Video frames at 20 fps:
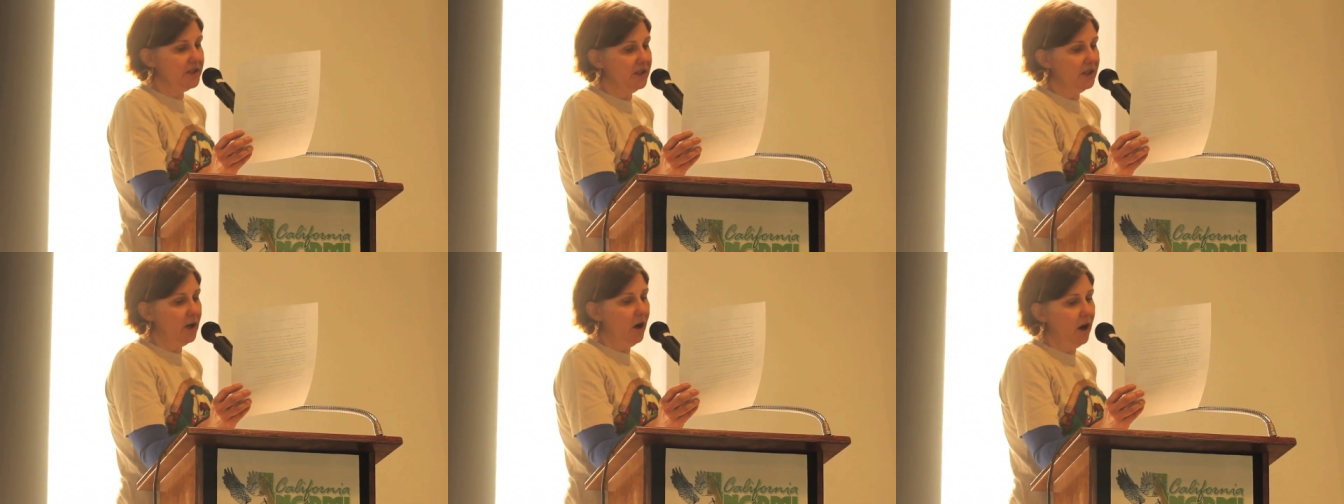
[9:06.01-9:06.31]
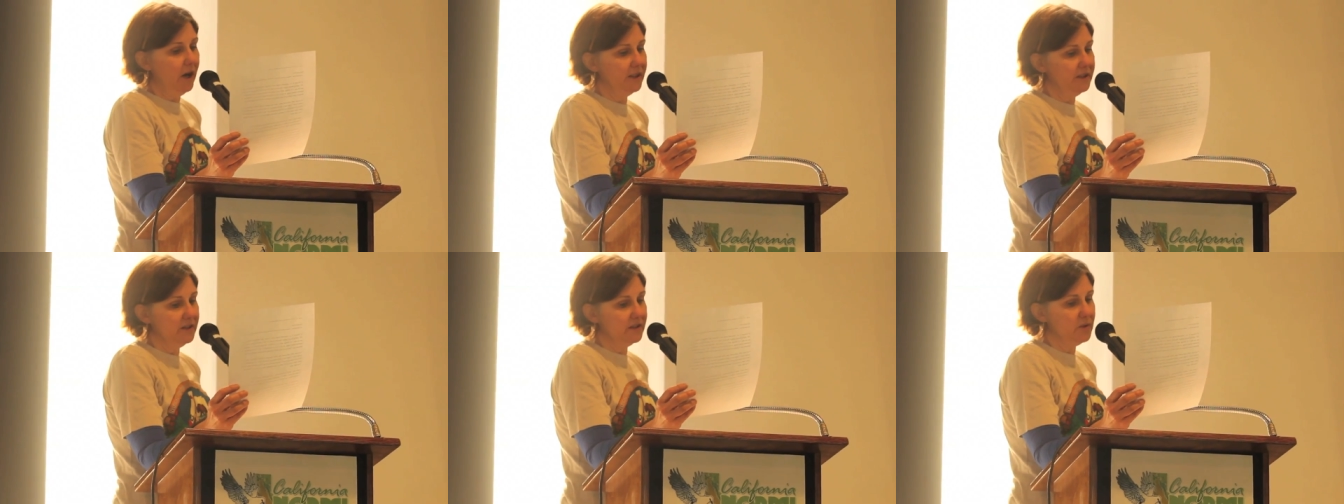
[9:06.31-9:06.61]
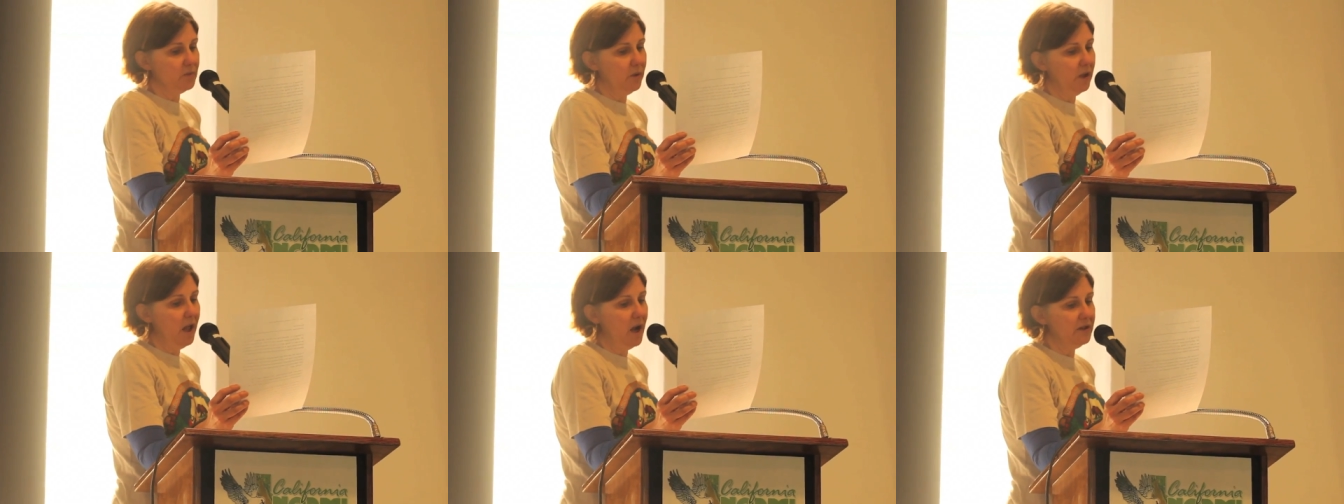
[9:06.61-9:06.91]
and gardens
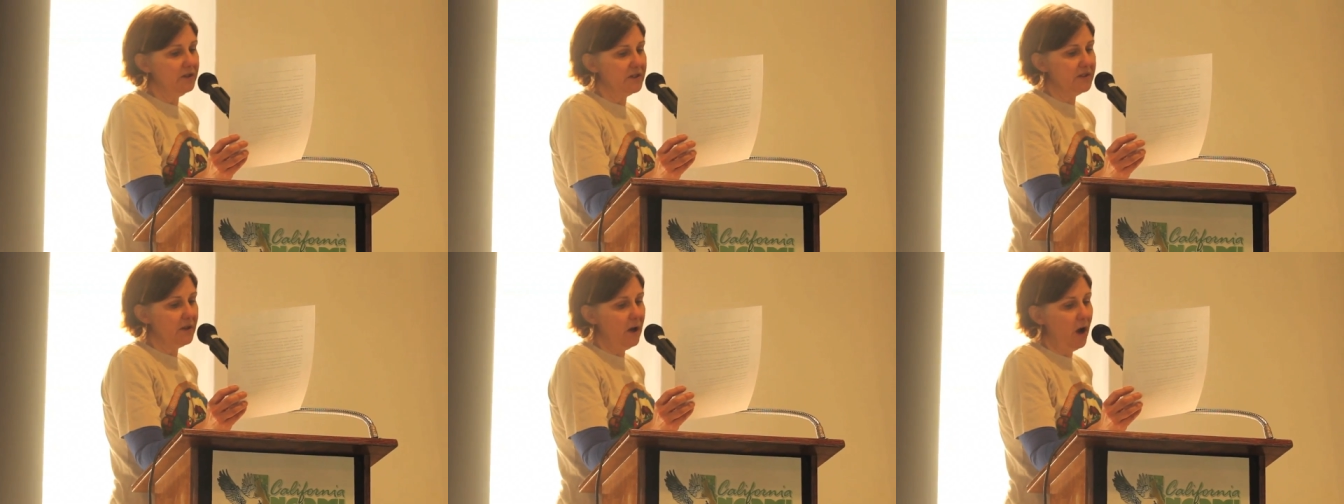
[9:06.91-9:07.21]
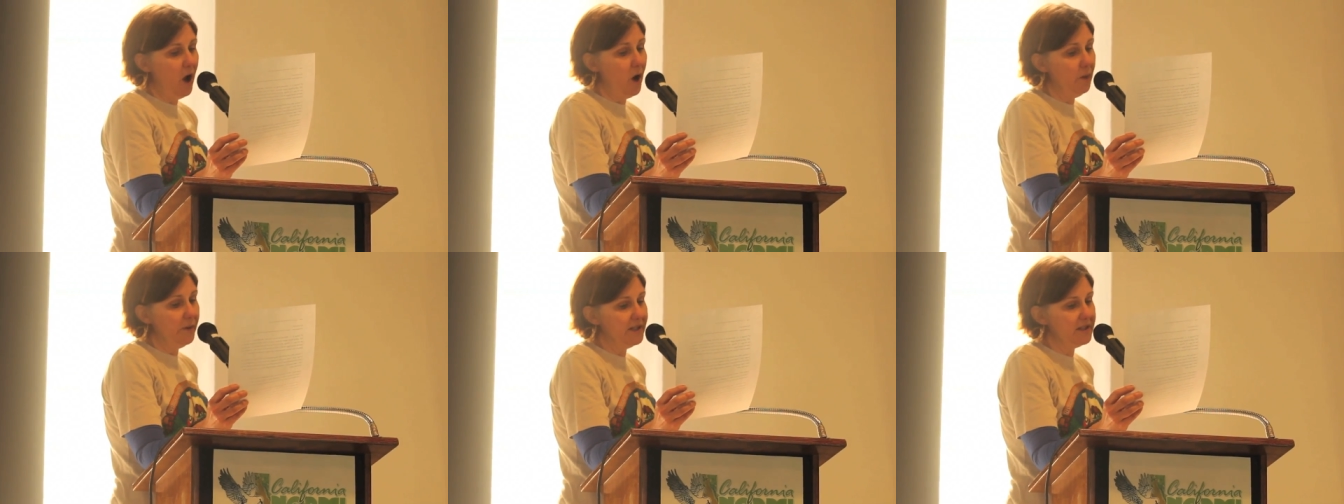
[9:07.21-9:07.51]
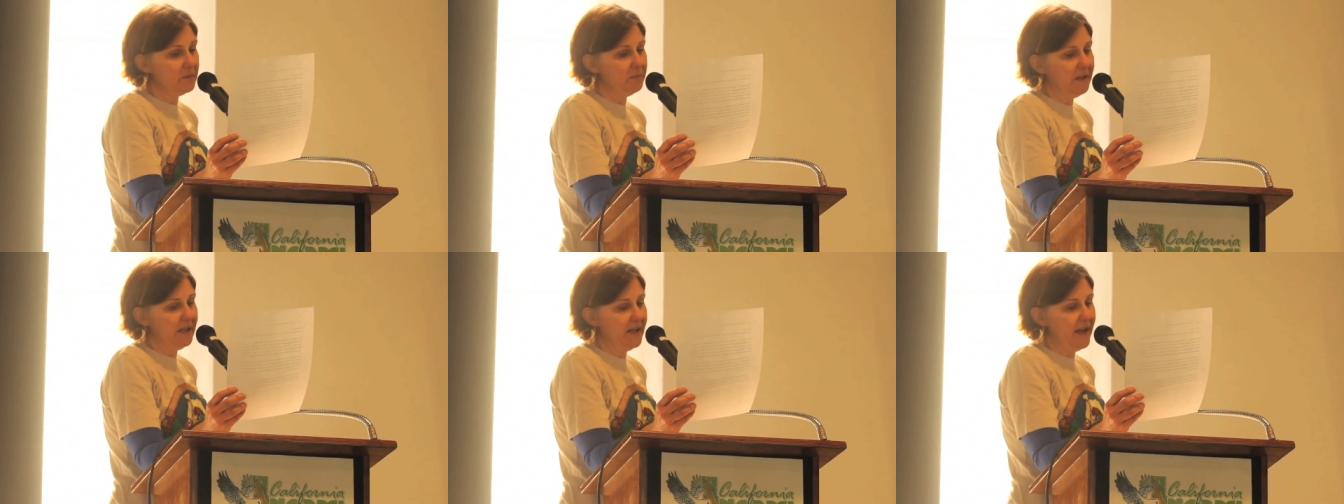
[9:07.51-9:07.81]
will always
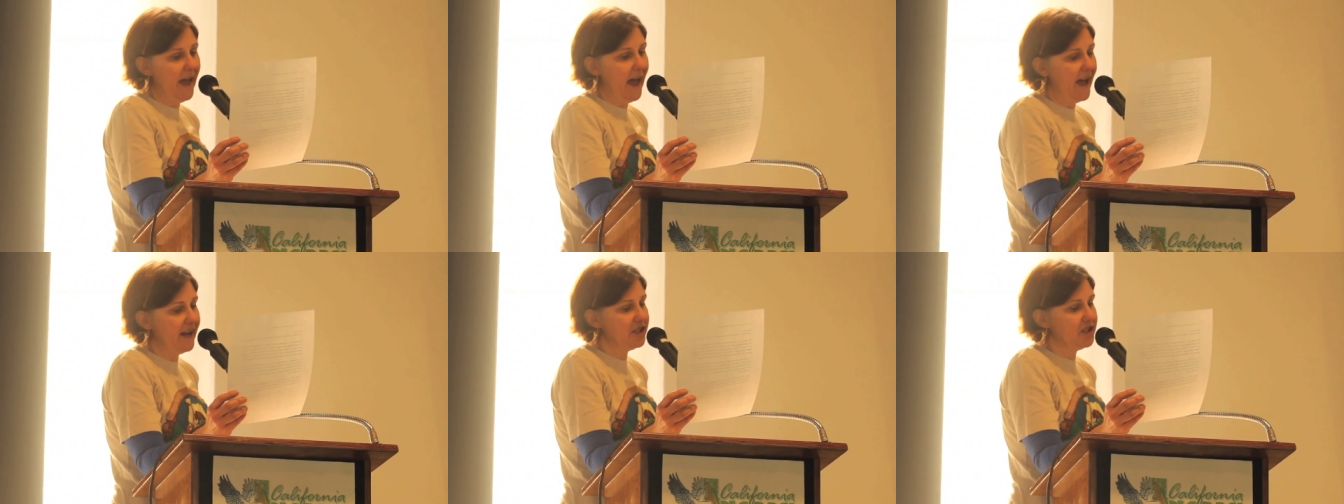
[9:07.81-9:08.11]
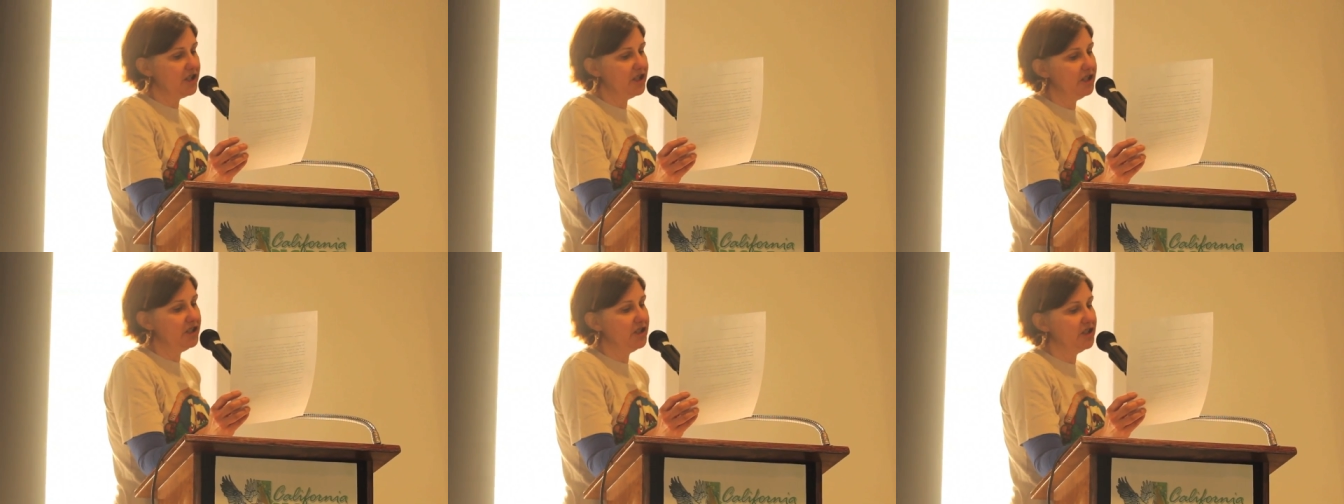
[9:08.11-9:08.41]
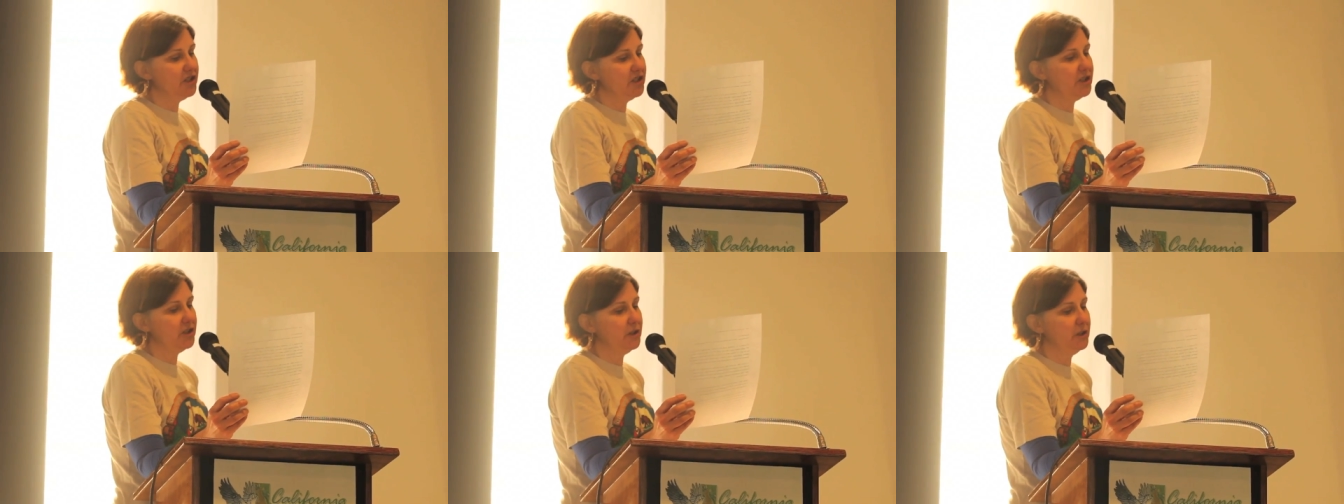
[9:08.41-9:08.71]
be a
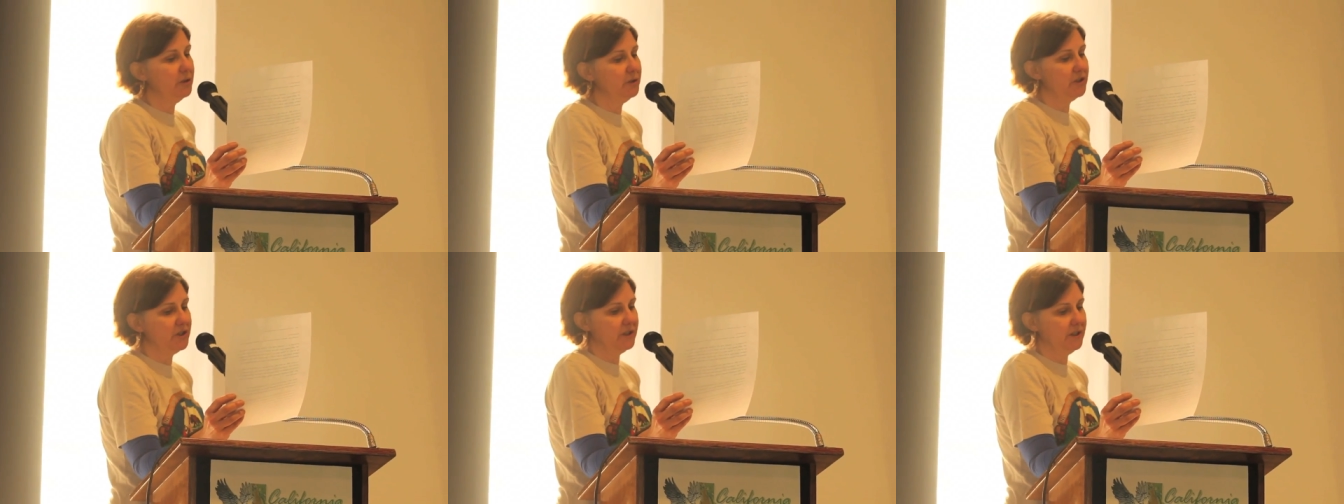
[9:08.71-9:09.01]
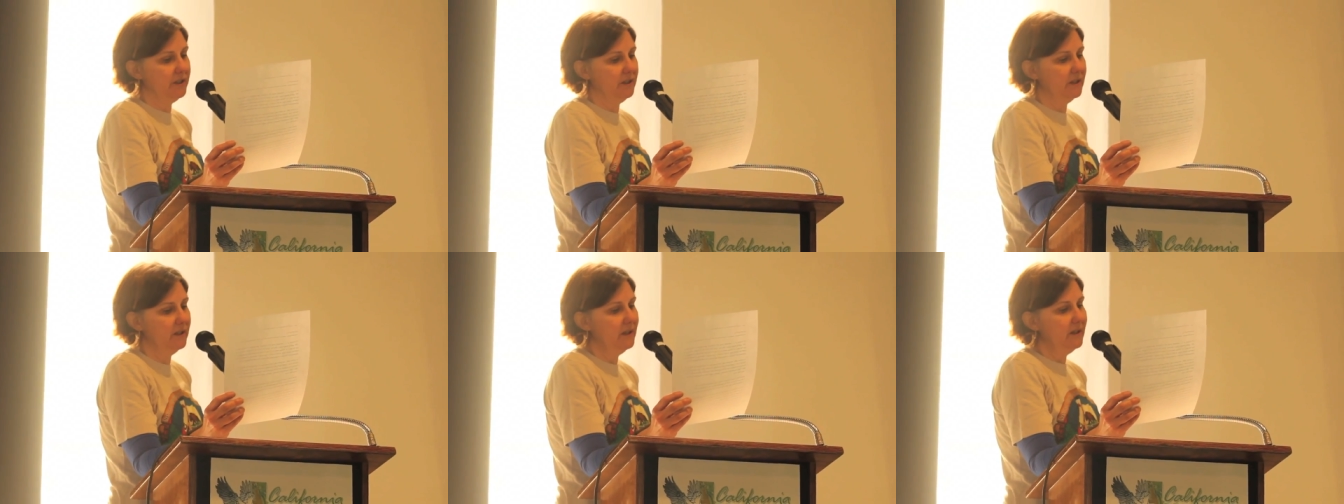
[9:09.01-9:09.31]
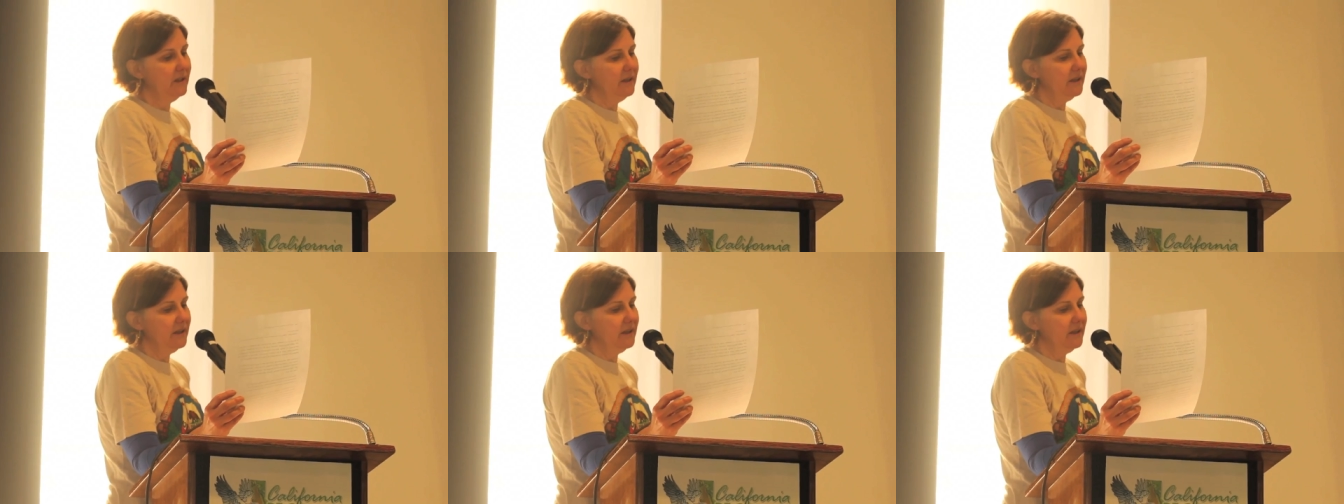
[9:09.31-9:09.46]
hashish delusion,